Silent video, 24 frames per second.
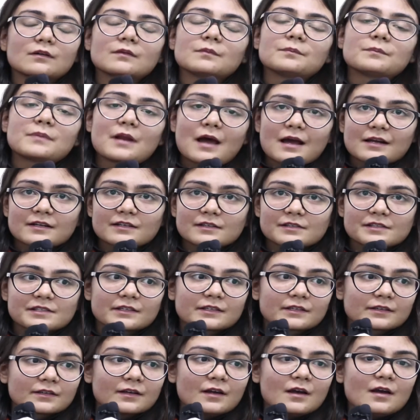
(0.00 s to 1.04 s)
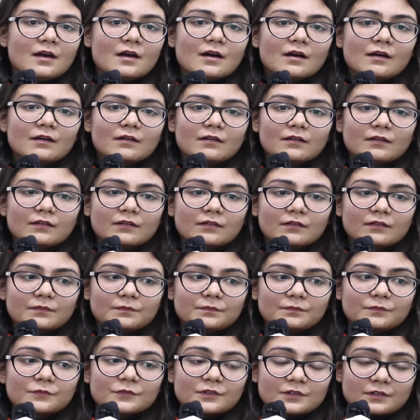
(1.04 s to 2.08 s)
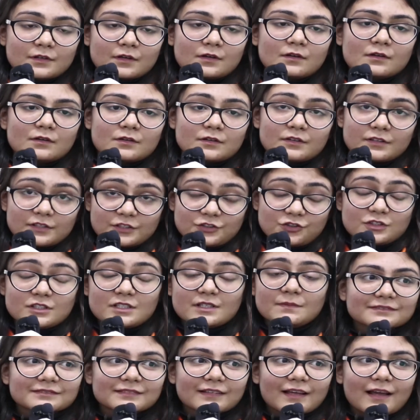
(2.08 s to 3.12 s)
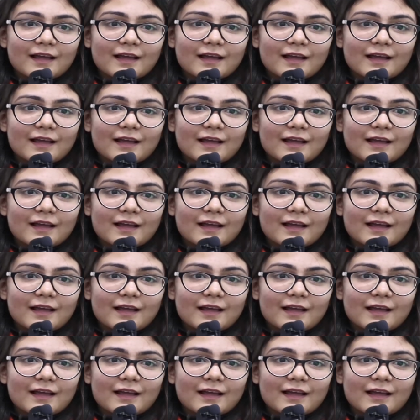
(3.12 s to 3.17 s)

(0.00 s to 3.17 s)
practicing regime,